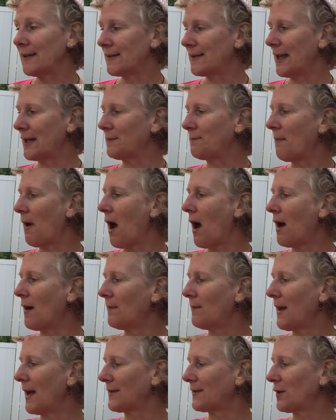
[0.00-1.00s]
said
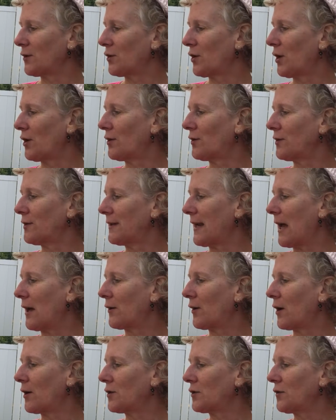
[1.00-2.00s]
Mom as it turned down
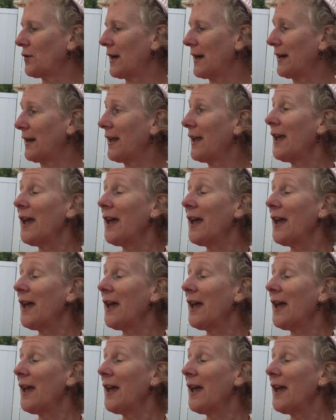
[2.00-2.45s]
our street.